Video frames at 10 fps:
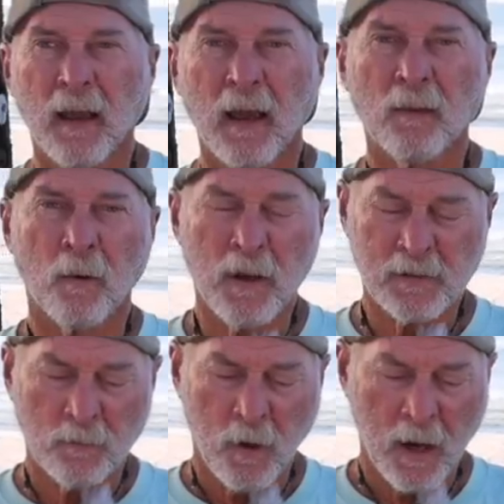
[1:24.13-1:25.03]
And the
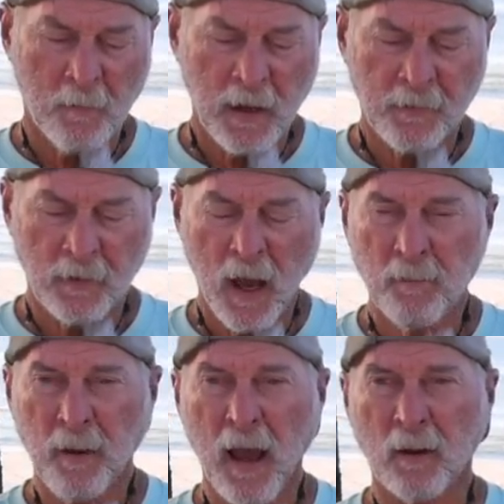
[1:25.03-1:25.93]
reason why I made the
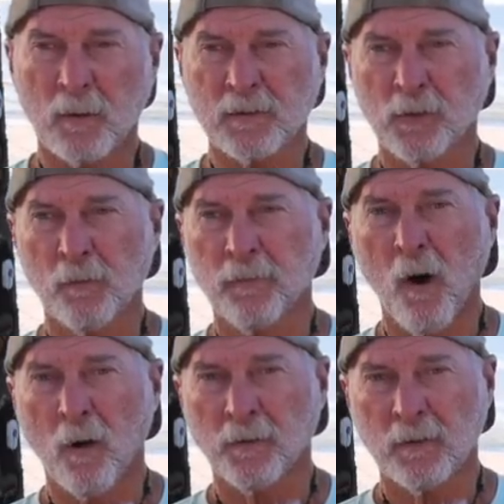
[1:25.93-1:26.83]
9-pack was
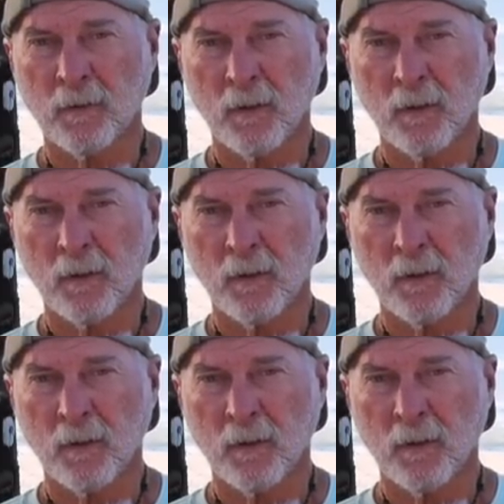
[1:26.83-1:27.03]
twofold.